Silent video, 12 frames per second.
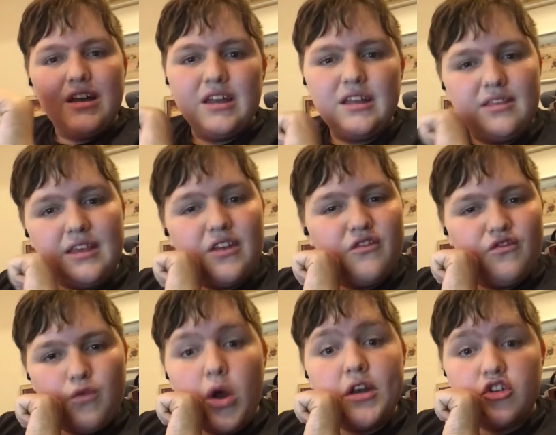instead of
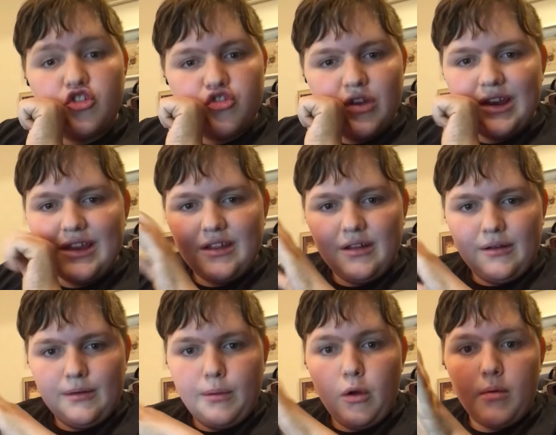Wonder trading
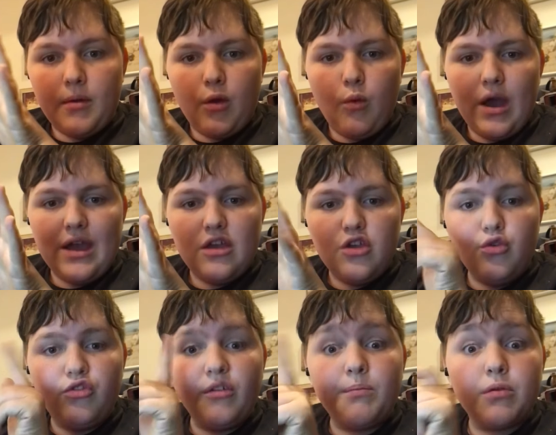your Pokemon away, you
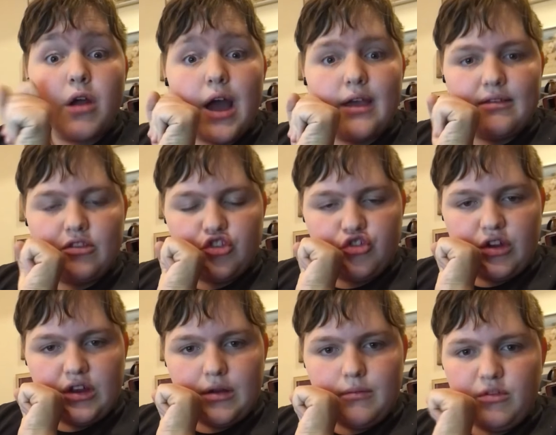Surprise
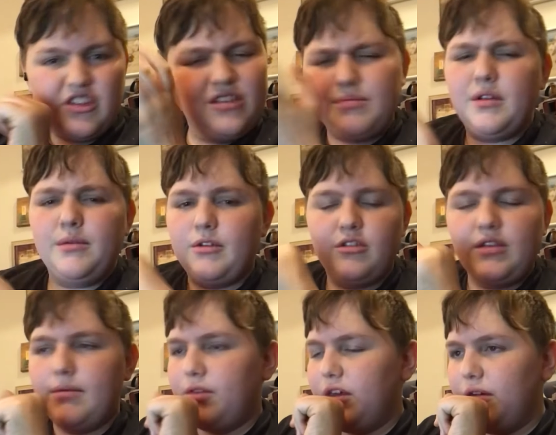trade them, which is pretty much the
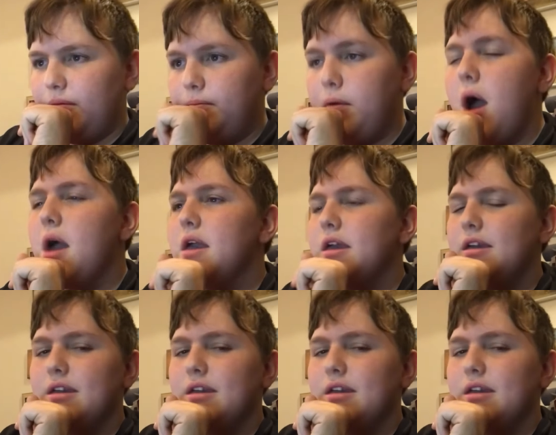same thing. But